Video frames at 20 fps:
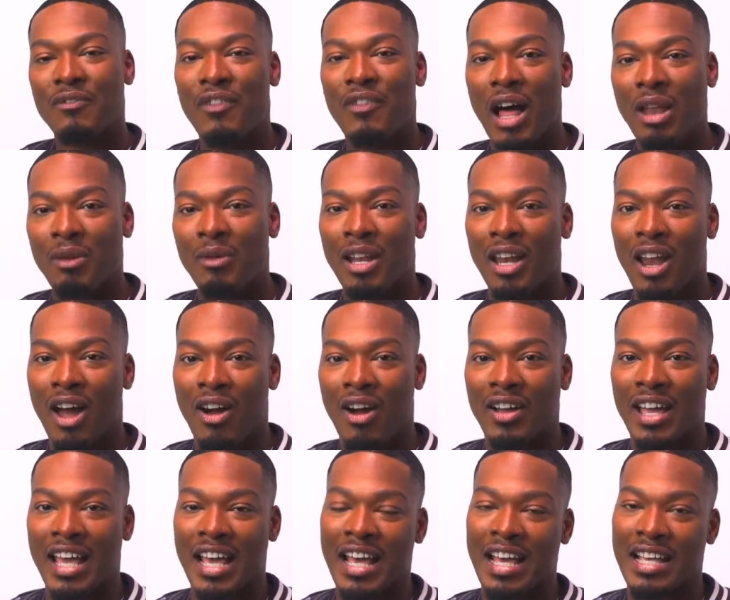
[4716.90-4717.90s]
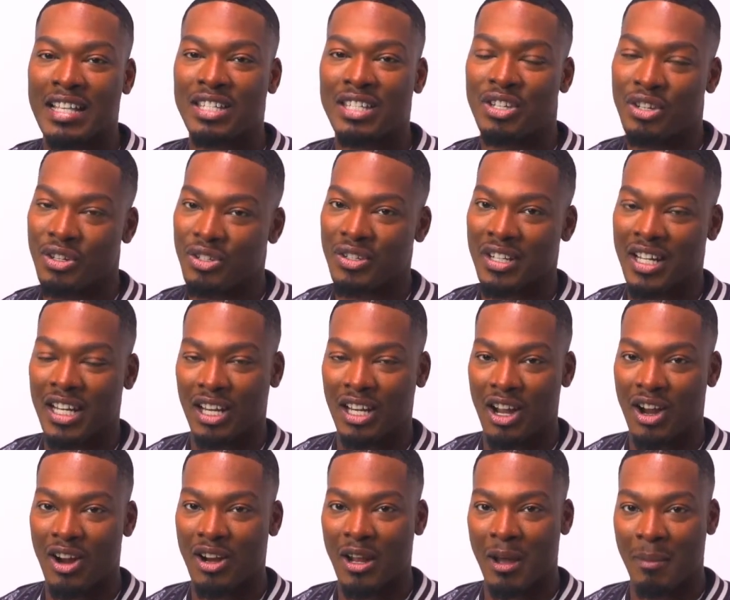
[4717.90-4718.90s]
follow along as children can
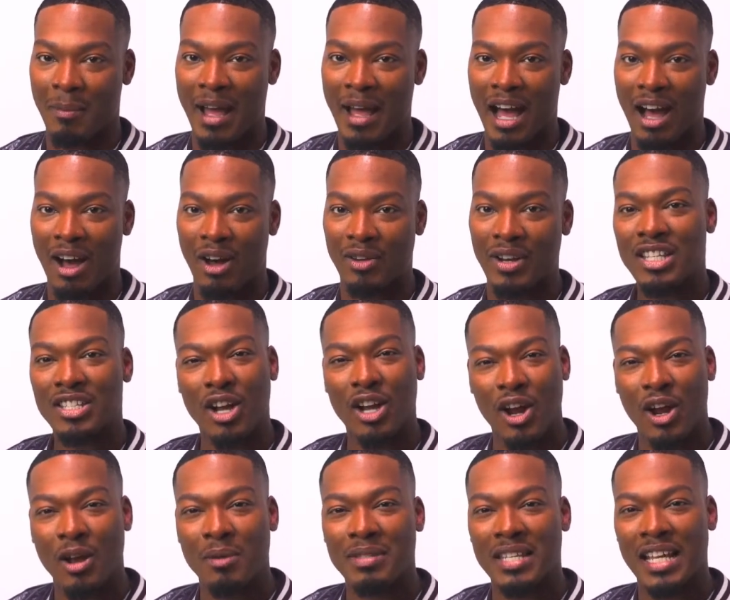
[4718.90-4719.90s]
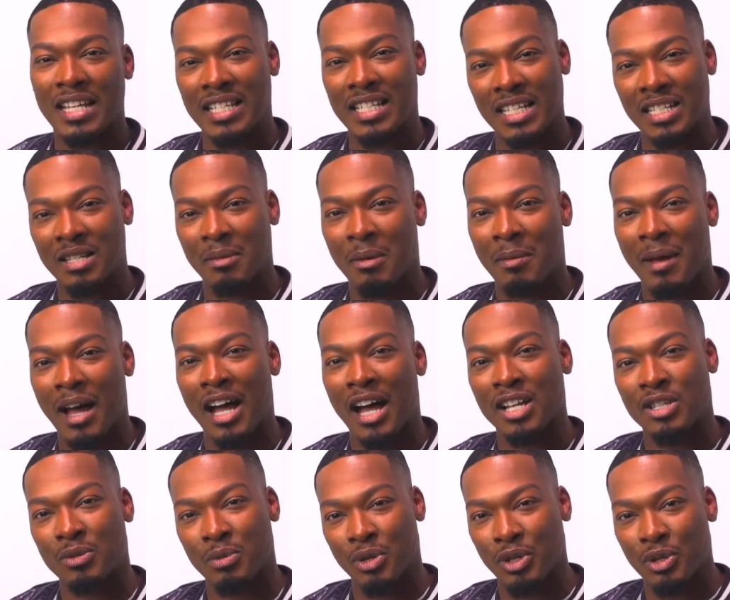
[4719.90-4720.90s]
learn about terms that teach them
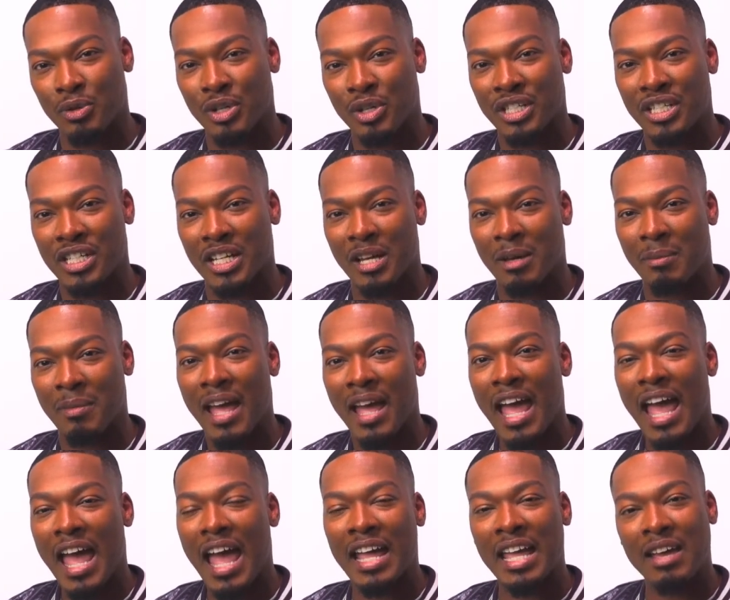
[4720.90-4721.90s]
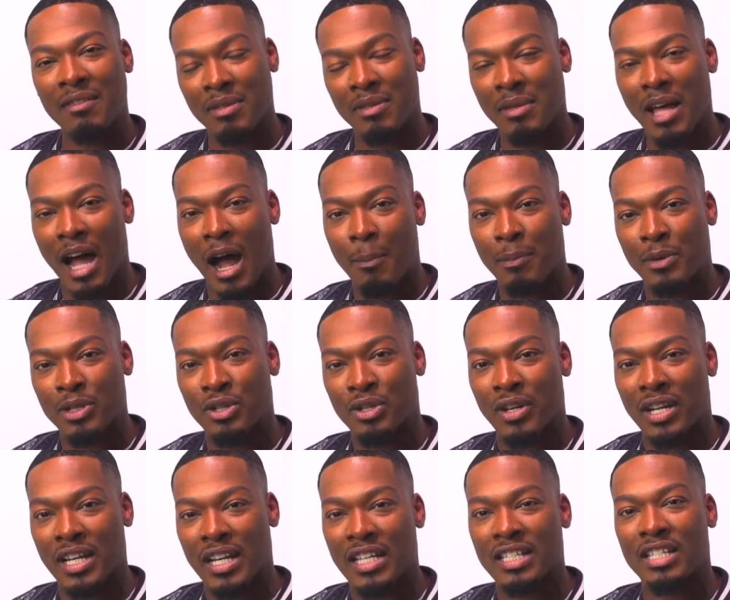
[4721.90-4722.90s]
about entrepreneurship and give them the
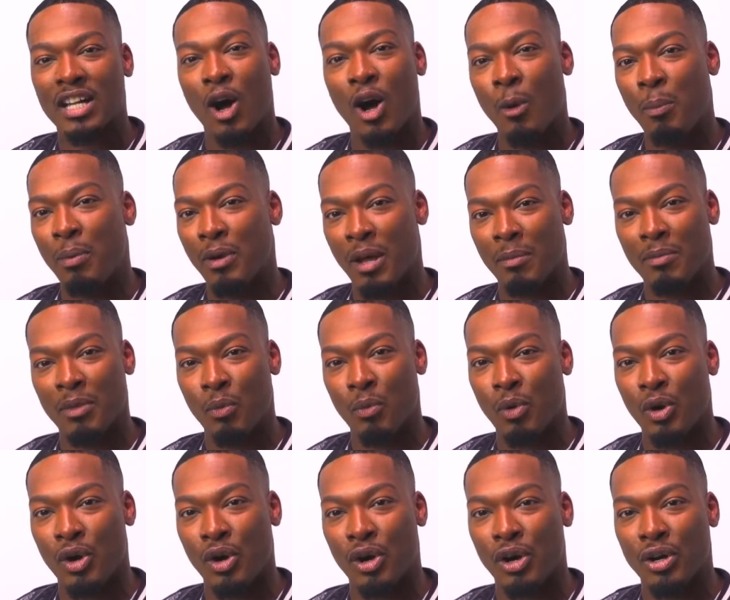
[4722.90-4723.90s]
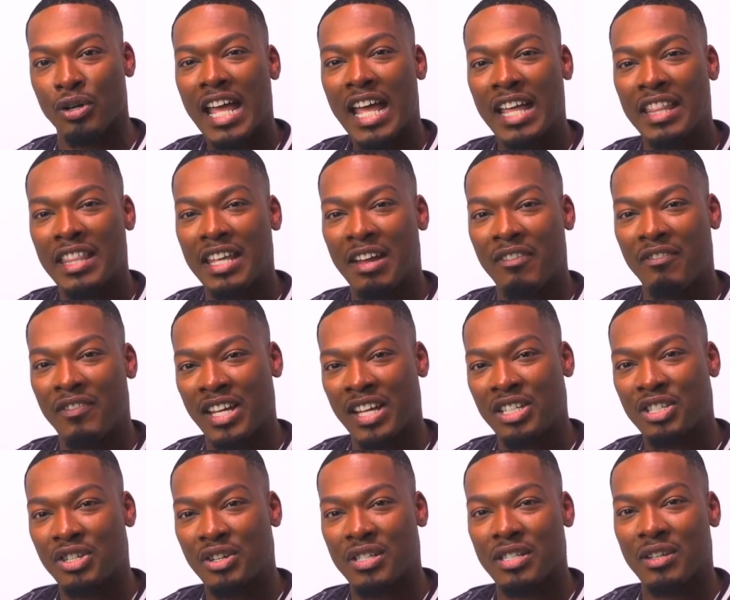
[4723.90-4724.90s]
opportunity to open up the world in the
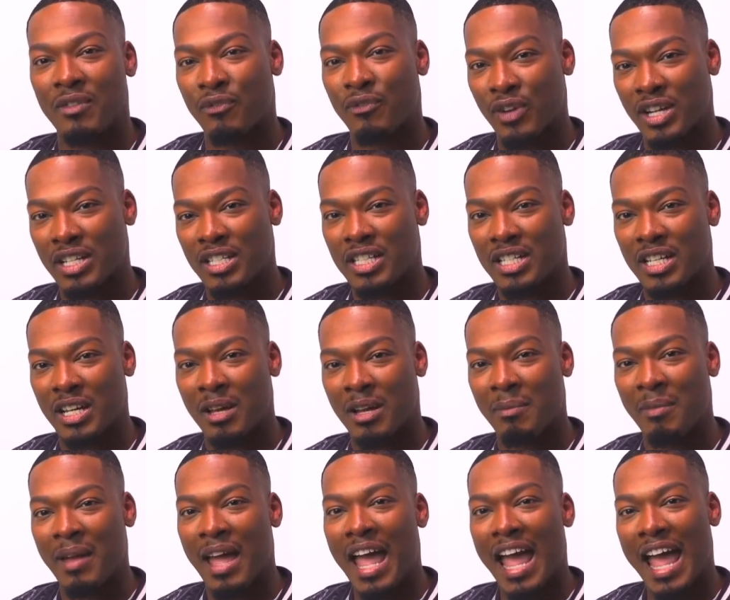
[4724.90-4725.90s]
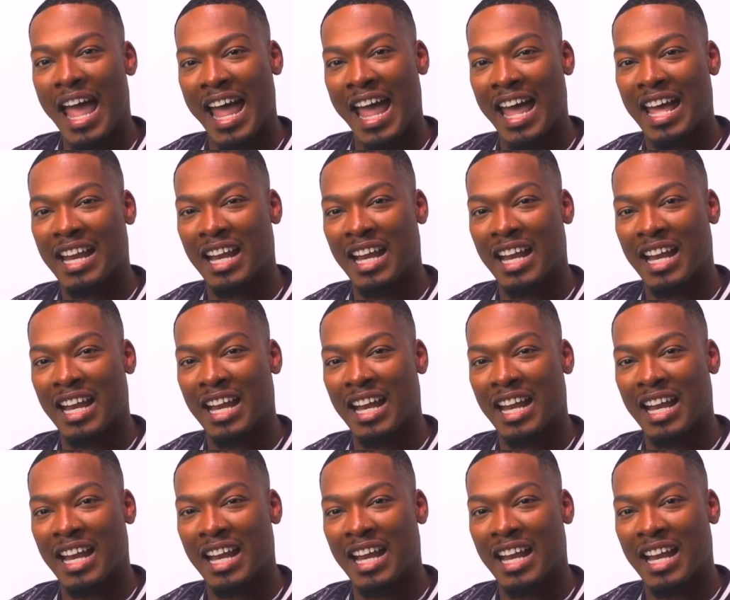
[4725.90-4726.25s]
adventures of friendship, and